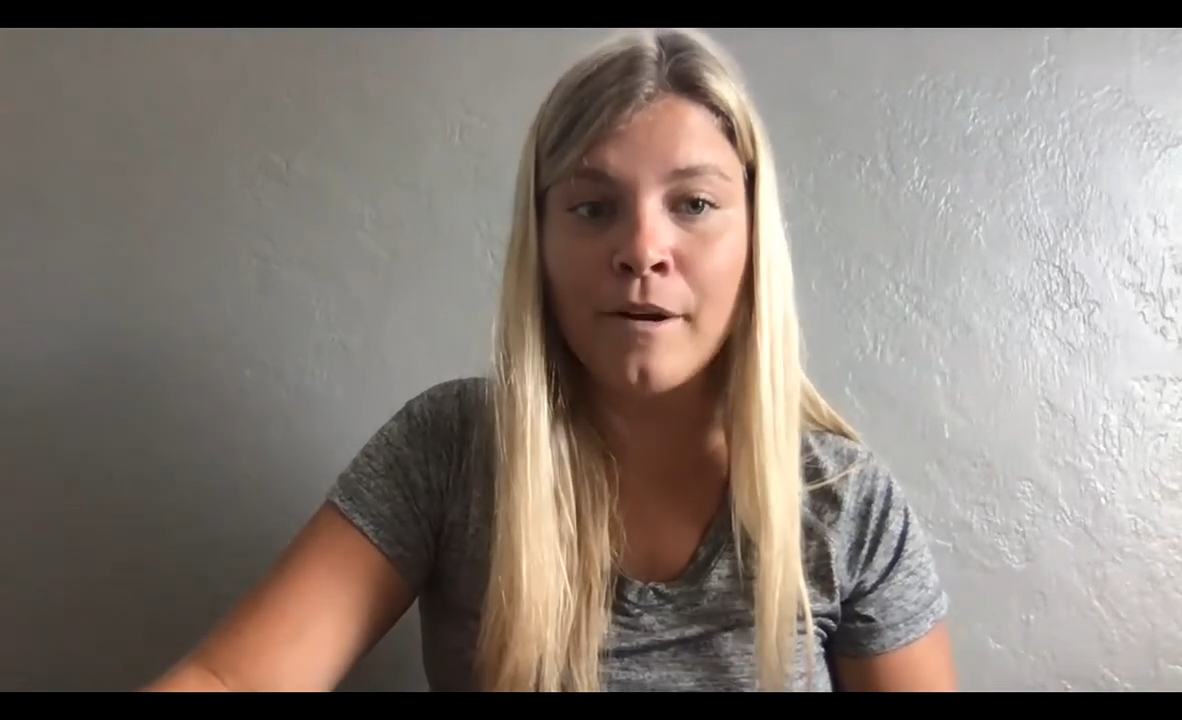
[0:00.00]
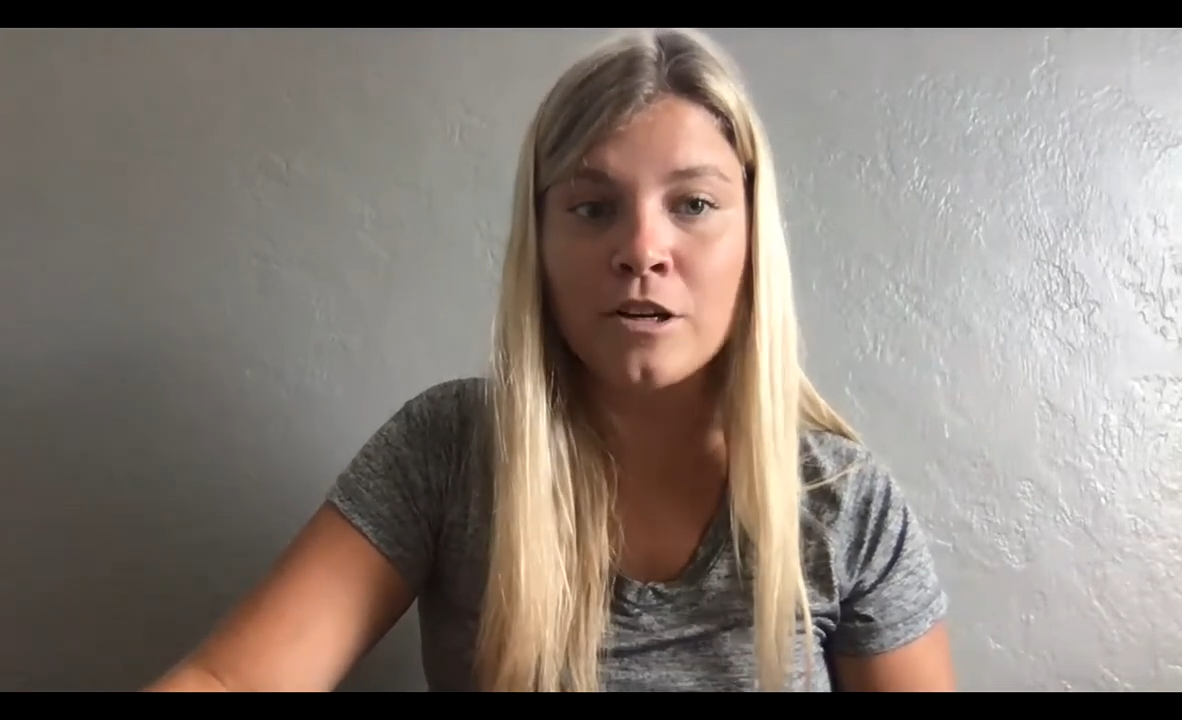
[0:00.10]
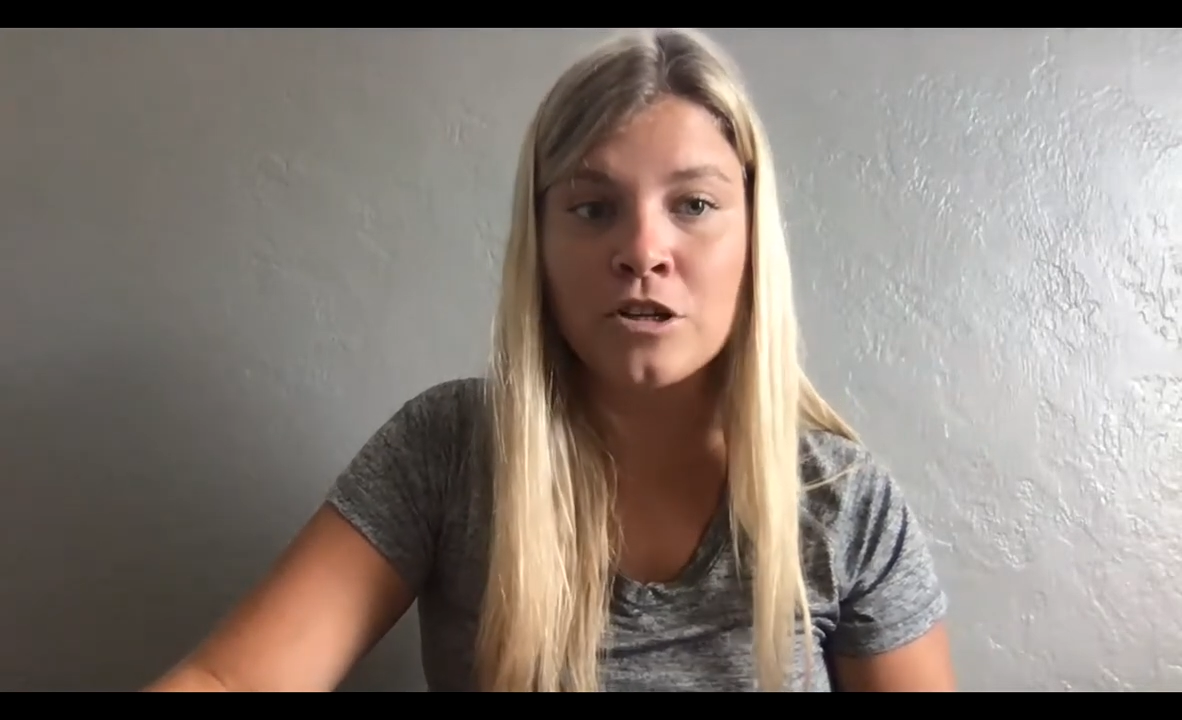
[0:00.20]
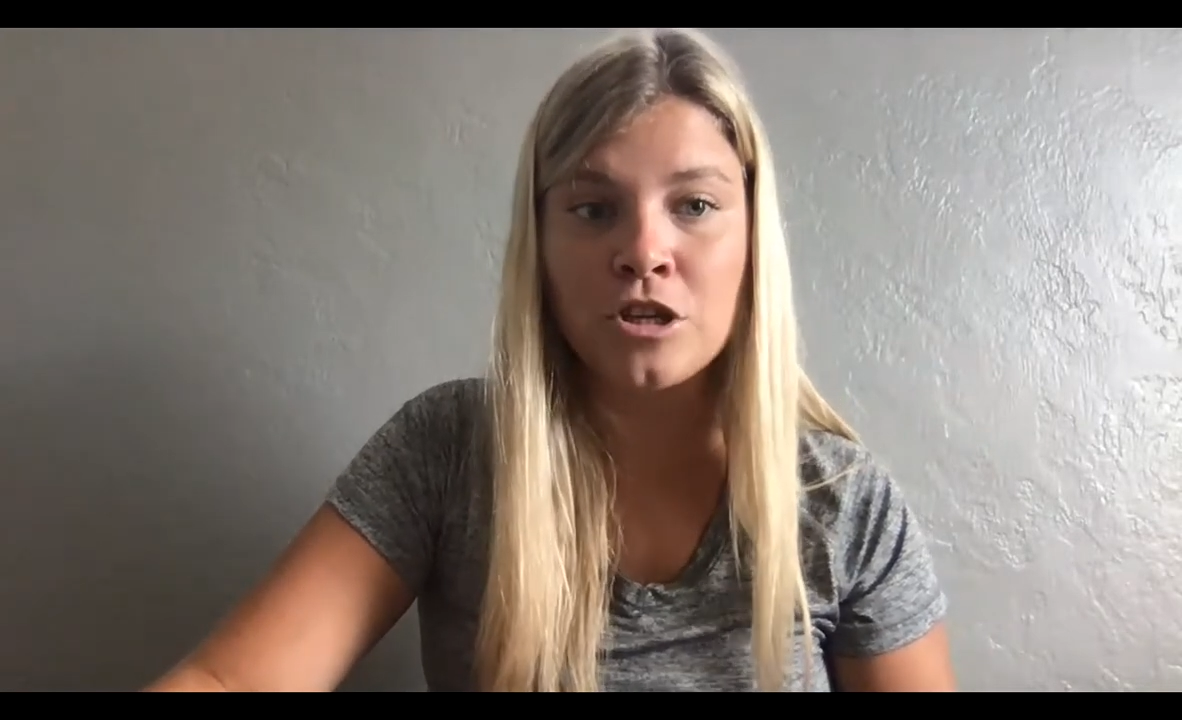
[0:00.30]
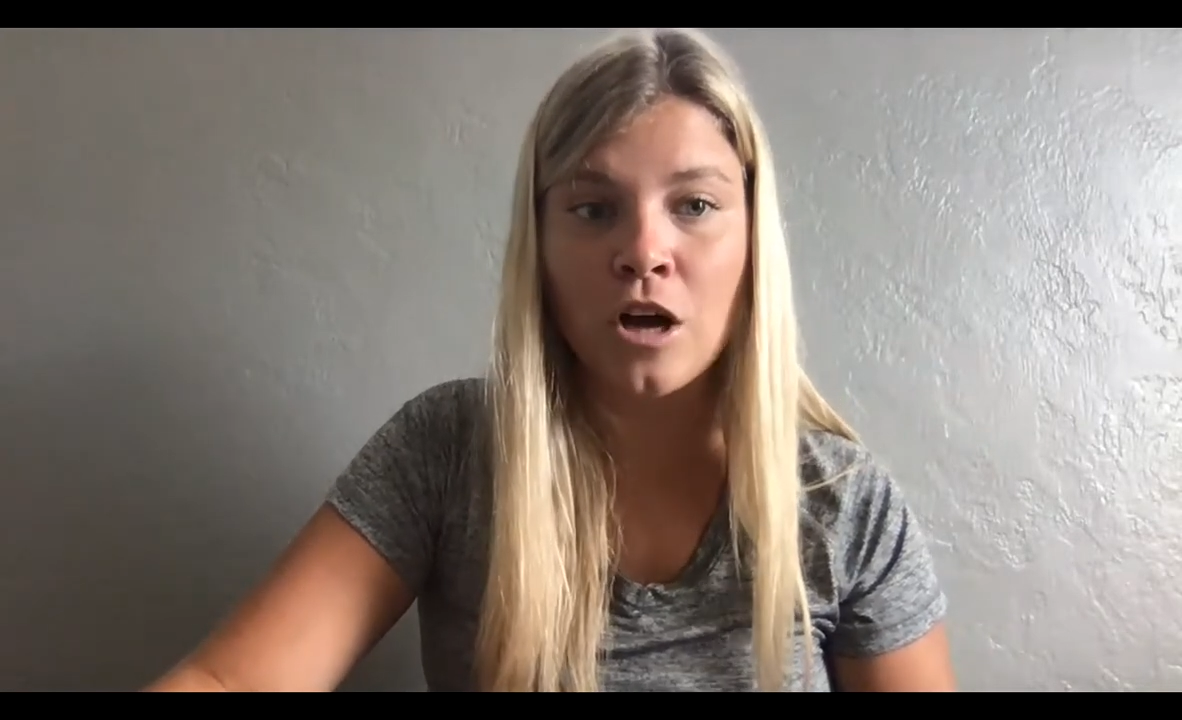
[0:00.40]

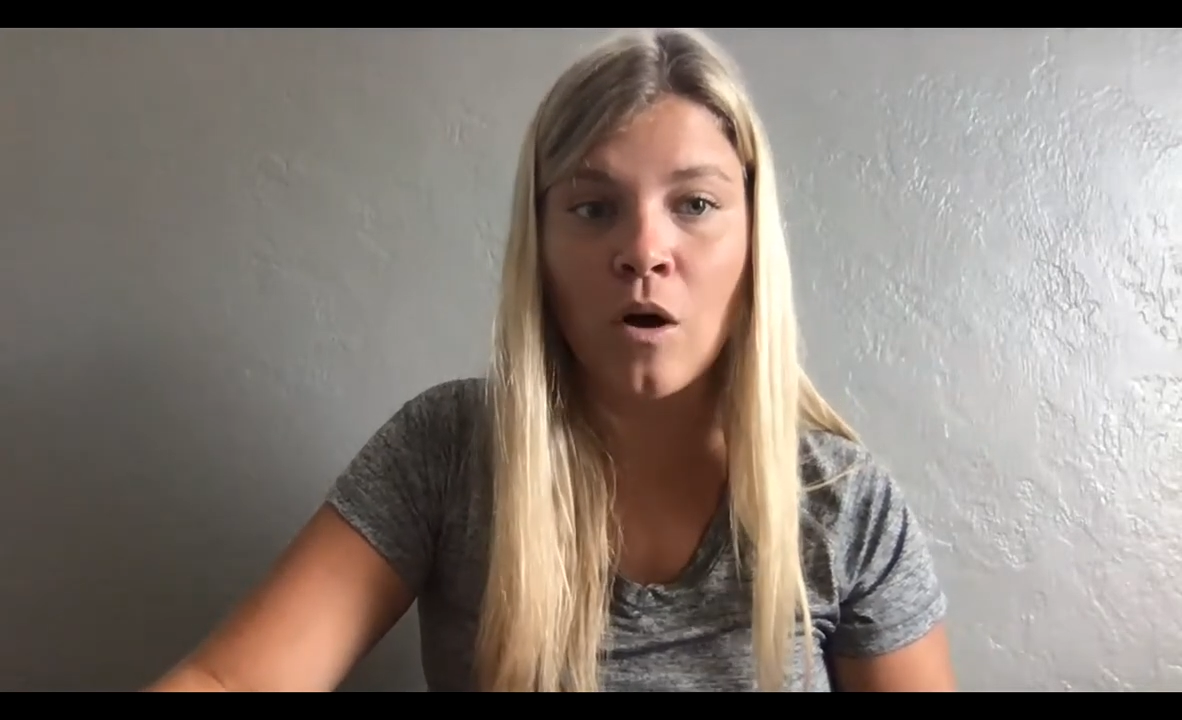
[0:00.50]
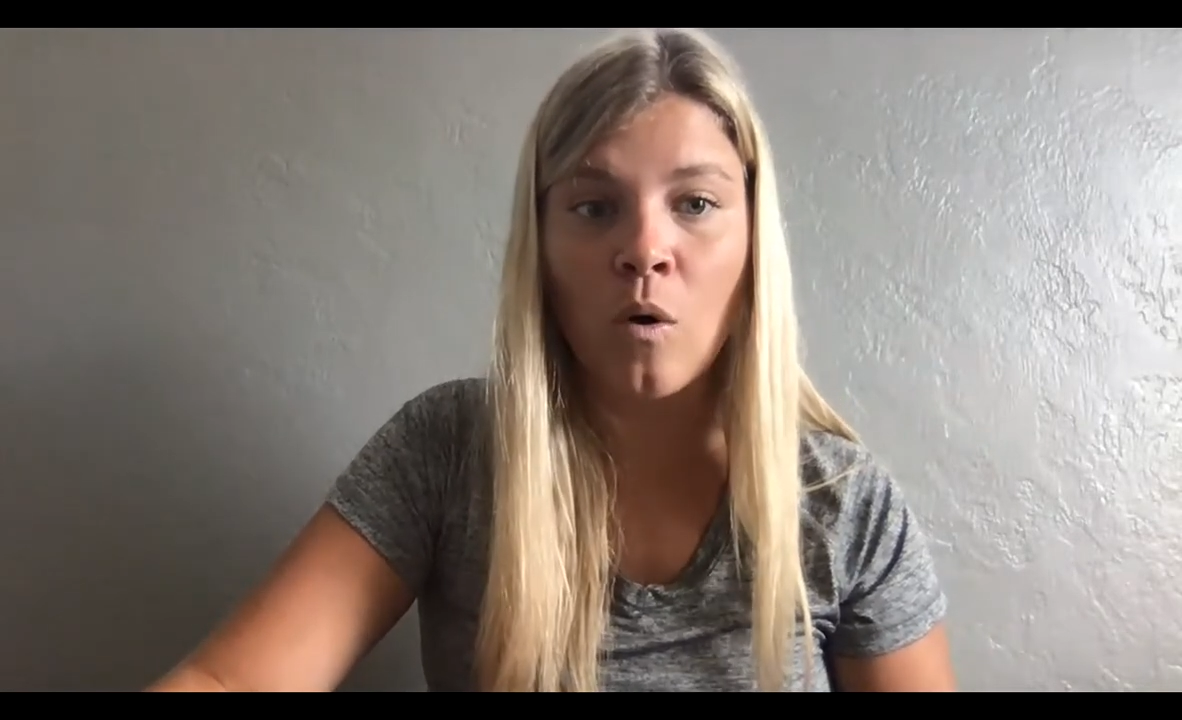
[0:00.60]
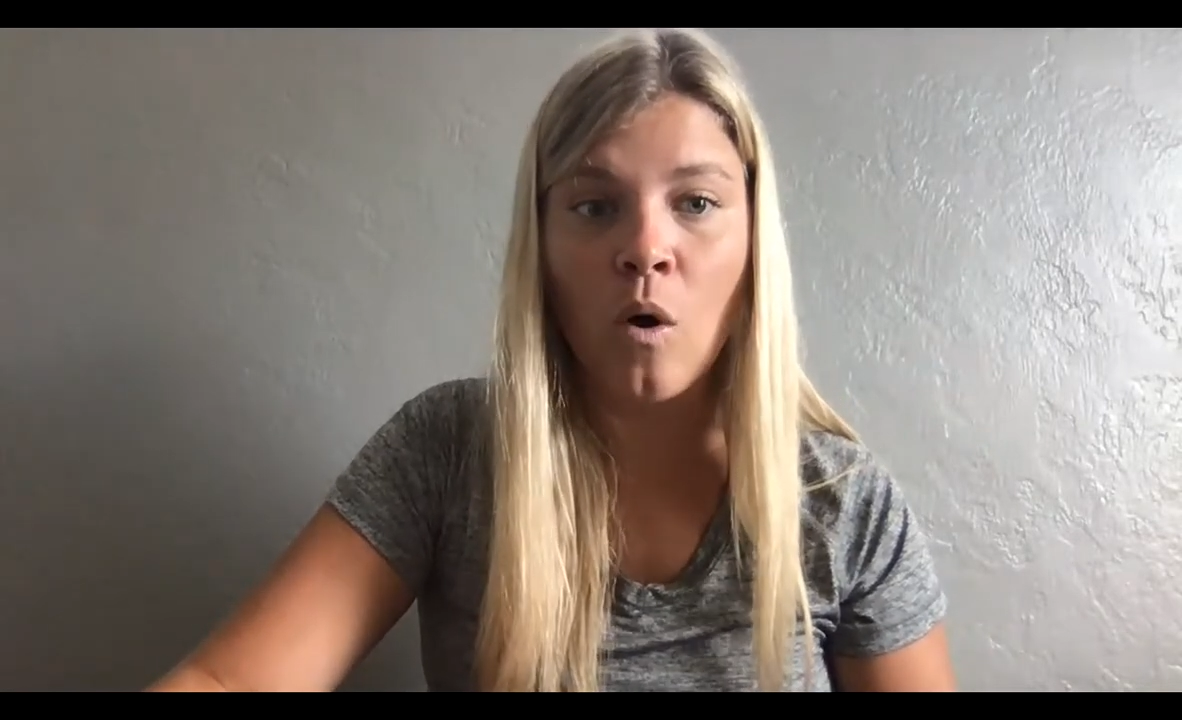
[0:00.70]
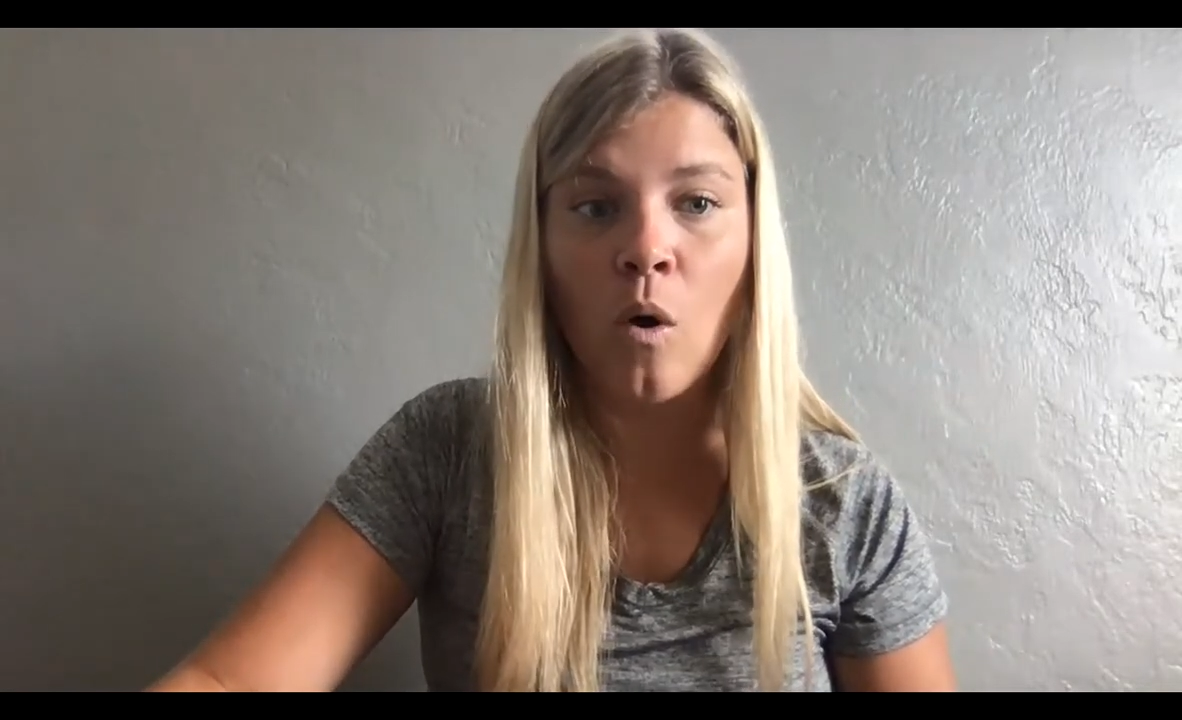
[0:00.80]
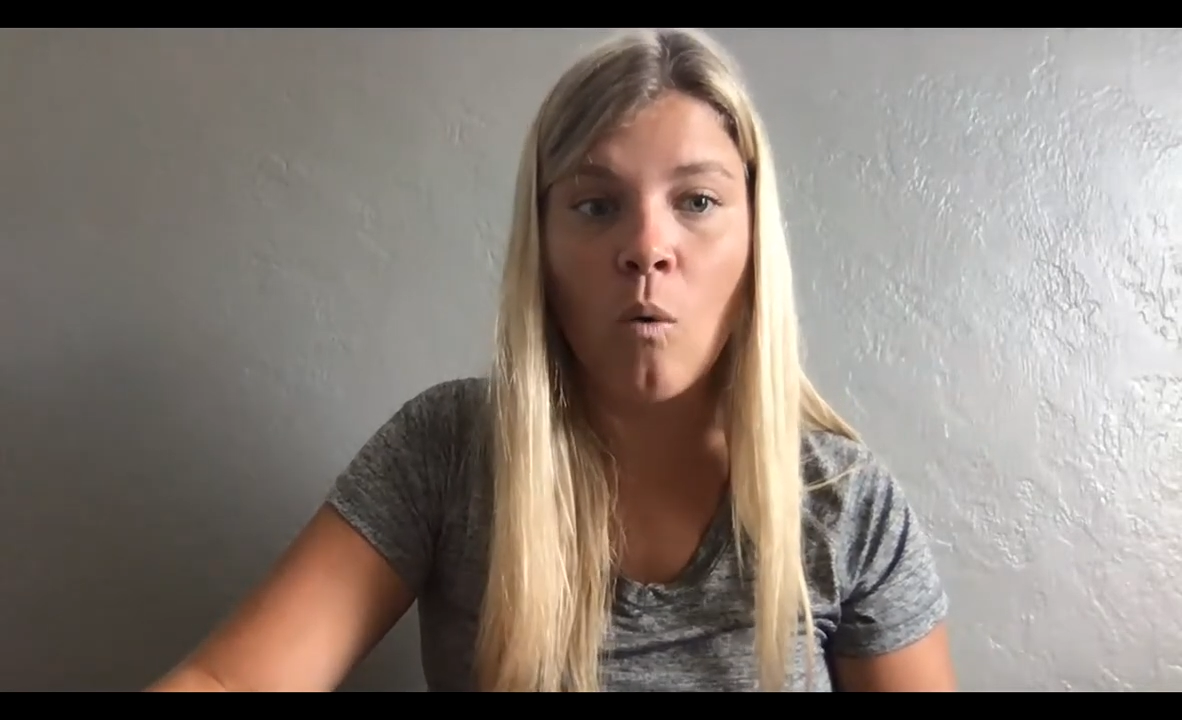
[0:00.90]
to show